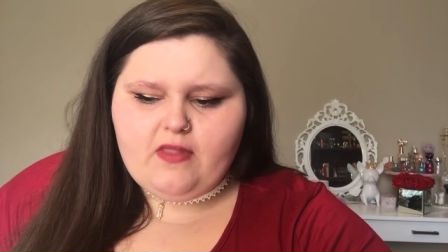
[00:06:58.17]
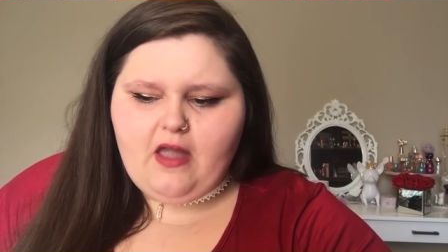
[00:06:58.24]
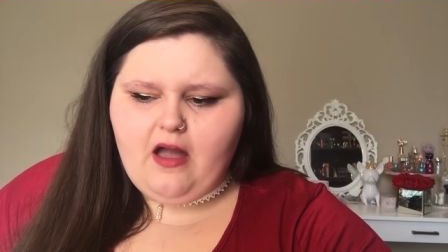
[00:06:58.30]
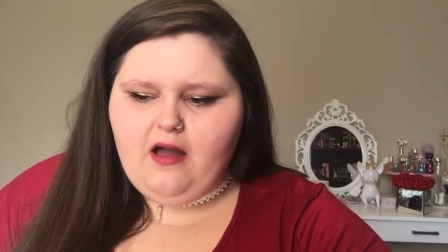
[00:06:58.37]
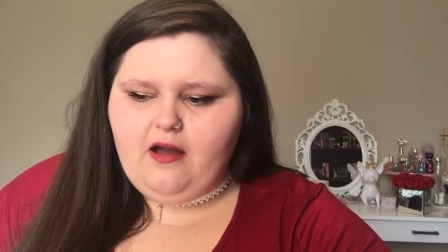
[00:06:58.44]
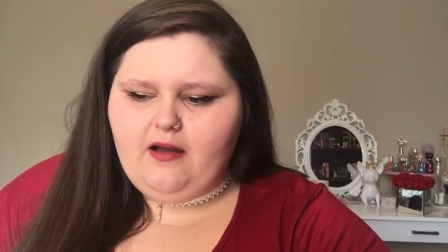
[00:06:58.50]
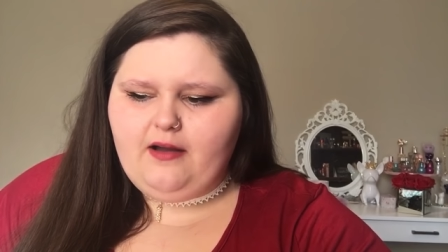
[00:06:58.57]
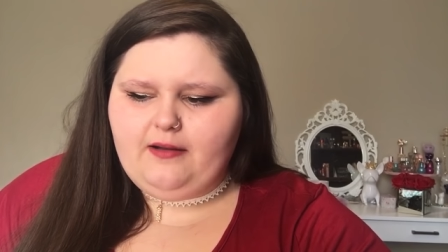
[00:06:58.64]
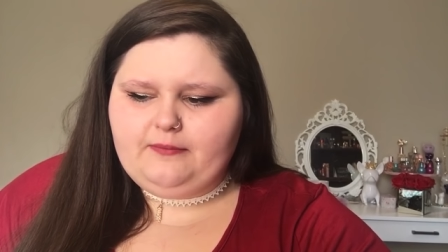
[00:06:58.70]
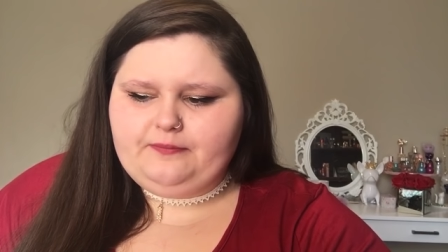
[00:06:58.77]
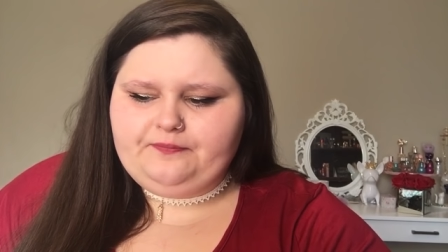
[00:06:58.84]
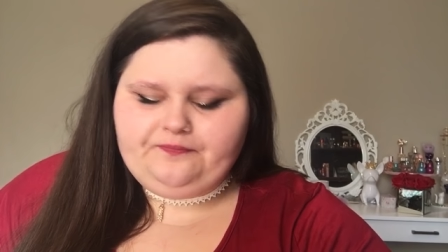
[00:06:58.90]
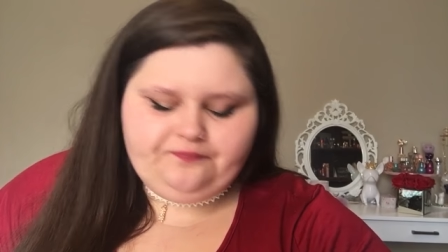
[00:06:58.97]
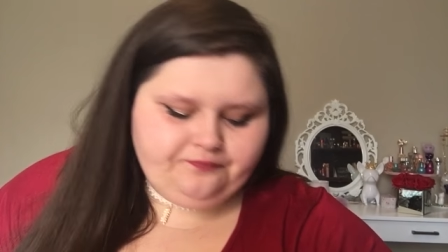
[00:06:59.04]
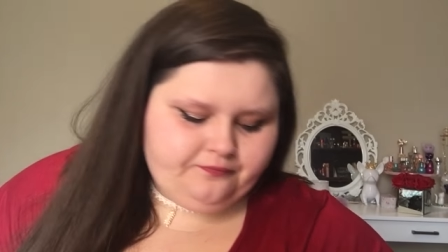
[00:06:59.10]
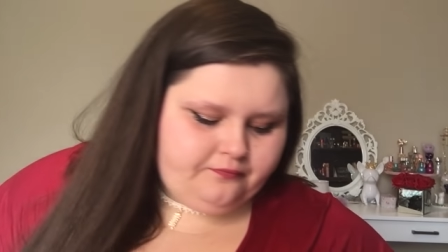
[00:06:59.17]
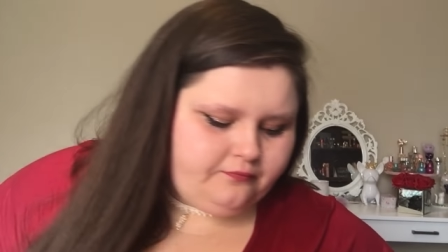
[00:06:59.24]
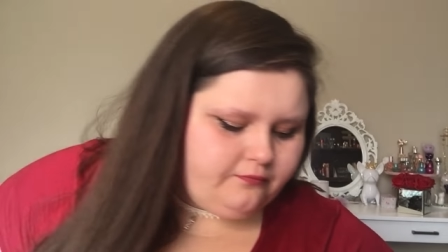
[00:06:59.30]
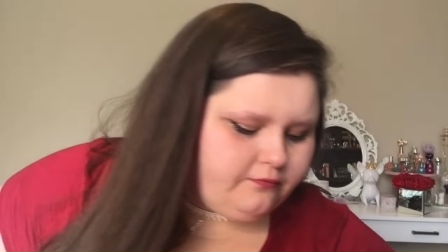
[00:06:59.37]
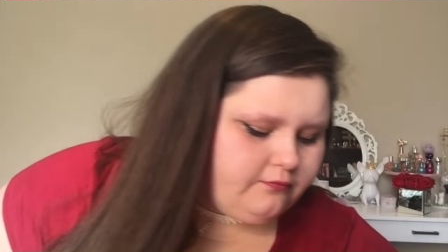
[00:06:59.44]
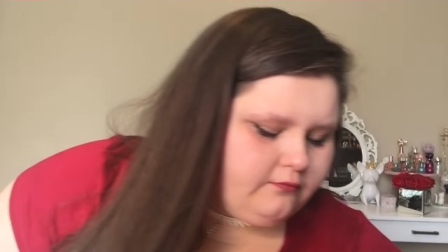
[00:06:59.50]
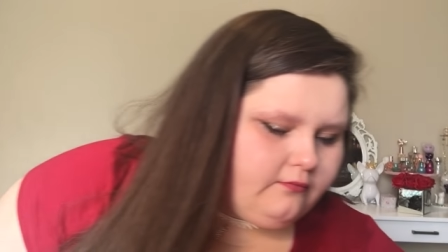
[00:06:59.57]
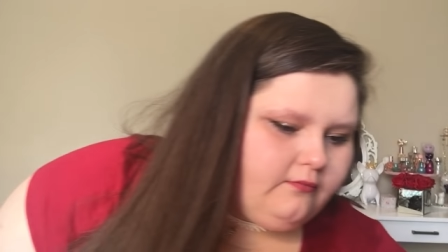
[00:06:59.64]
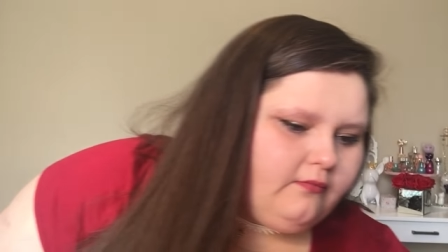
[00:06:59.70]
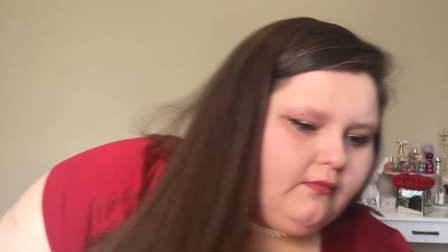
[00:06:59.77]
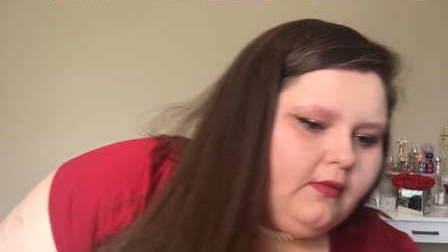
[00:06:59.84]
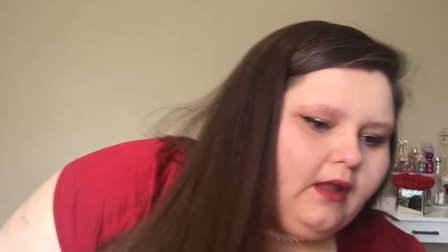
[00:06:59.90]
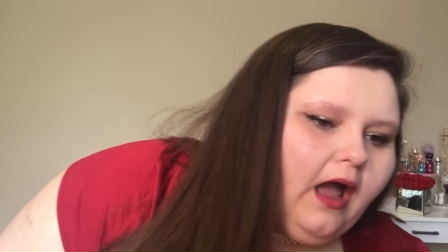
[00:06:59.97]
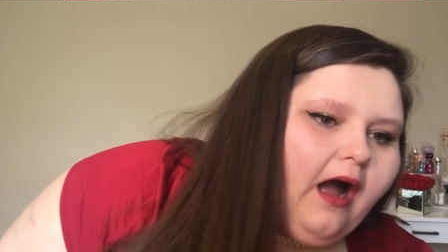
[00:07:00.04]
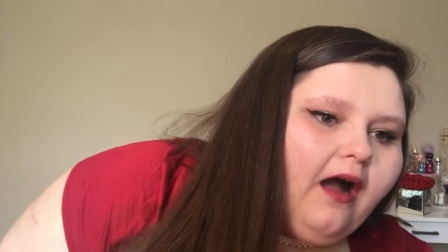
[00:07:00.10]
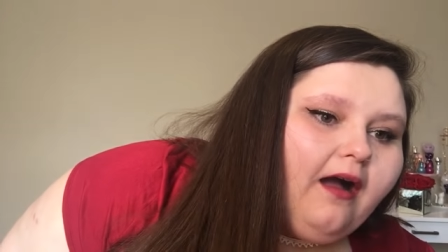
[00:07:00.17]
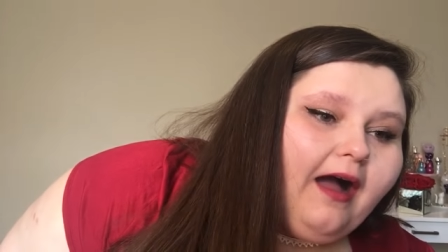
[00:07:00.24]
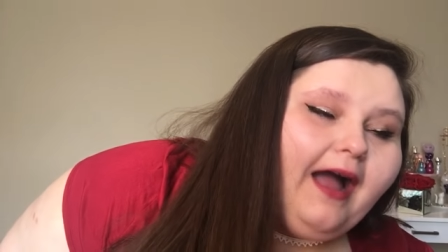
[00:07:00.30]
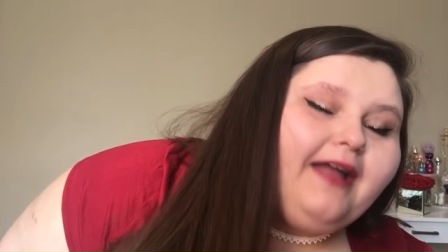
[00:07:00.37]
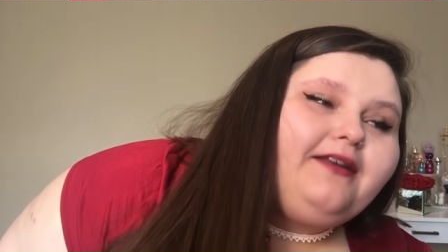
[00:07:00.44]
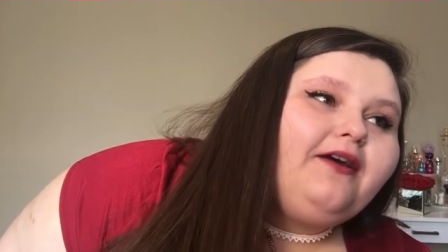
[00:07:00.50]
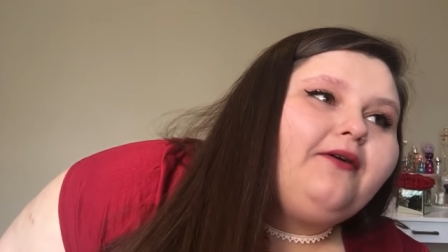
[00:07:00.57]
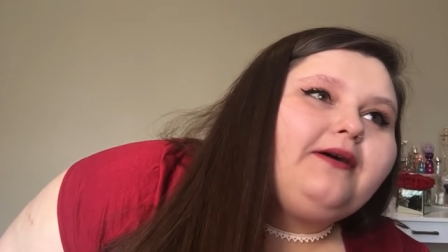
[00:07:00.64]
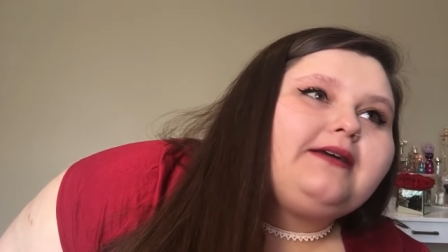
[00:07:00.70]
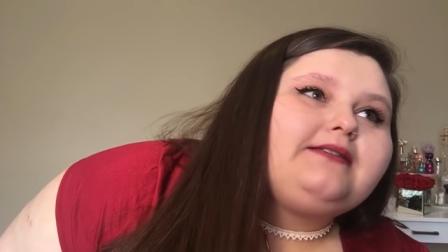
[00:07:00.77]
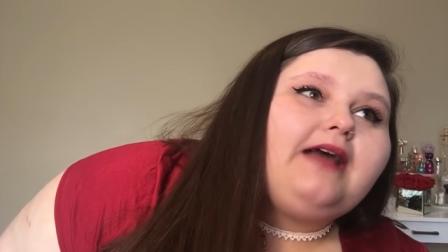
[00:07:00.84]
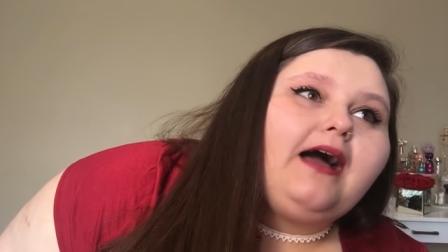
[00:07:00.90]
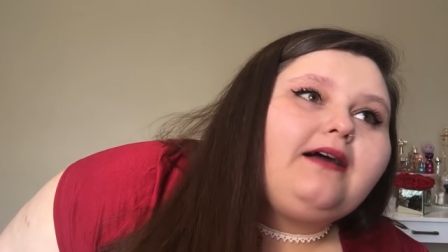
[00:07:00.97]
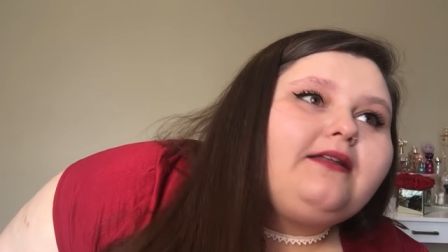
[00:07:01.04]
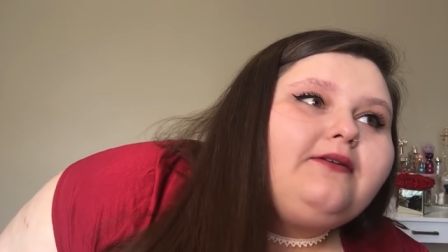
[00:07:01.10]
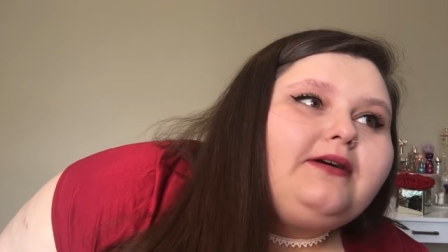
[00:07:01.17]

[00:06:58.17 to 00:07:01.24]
Um, I, I know exactly